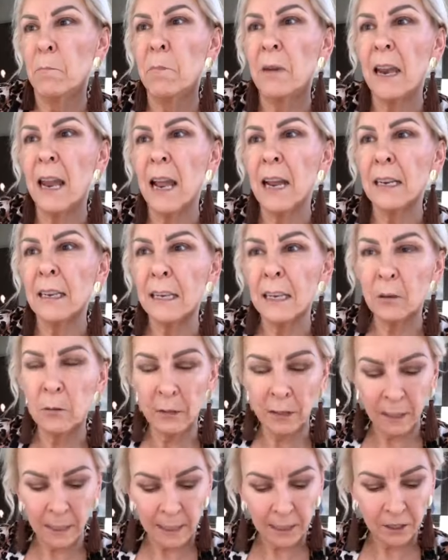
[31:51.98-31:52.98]
black
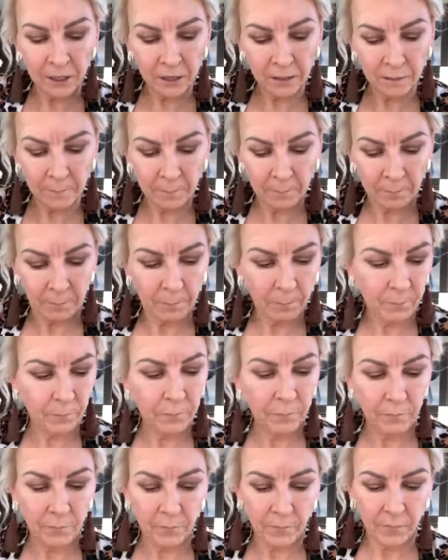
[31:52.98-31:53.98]
liquid liner
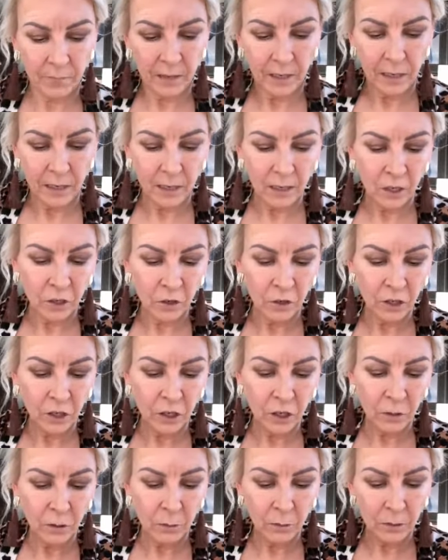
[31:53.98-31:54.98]
you could
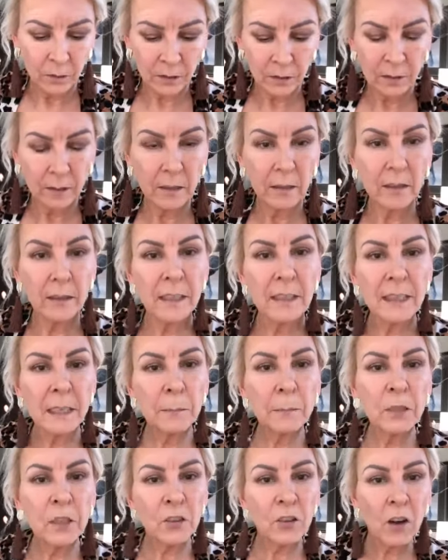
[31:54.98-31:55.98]
use the
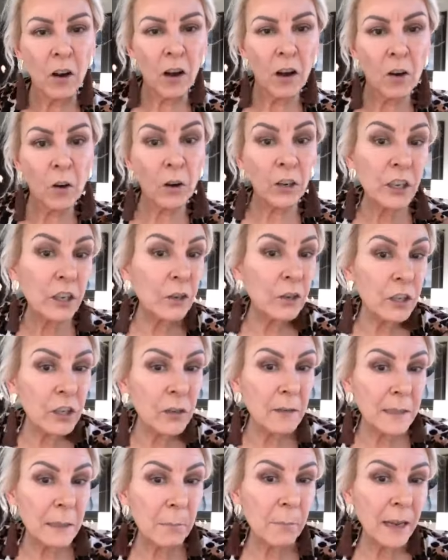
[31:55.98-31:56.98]
dip and draw or you could
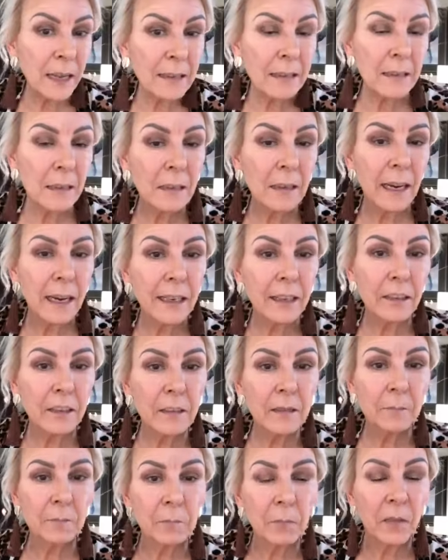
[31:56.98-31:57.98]
use a pencil
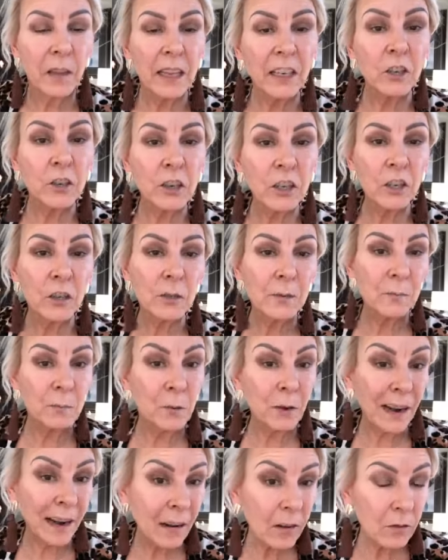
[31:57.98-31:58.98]
liner. You could use
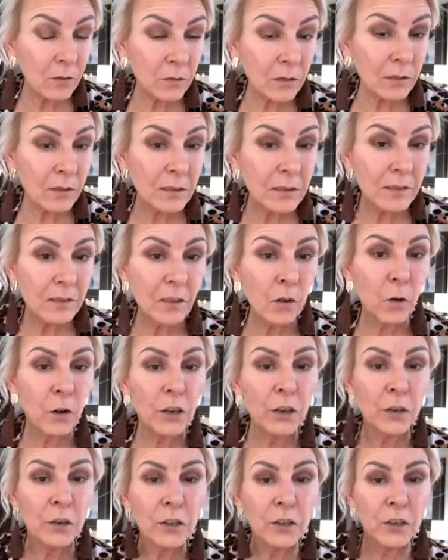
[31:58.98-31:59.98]
brown or
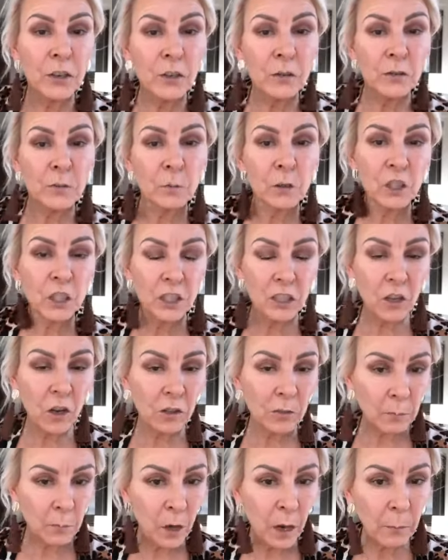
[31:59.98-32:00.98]
you could use, which is
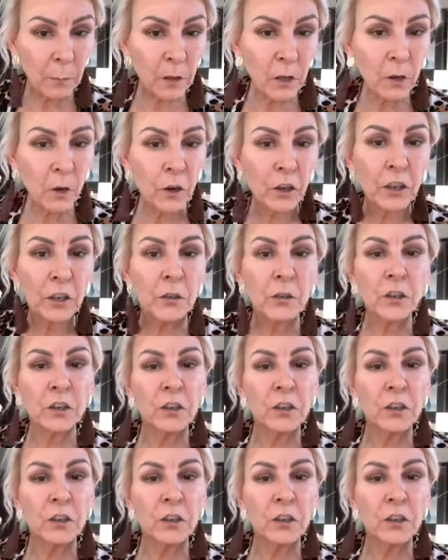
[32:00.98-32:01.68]
called proper, or you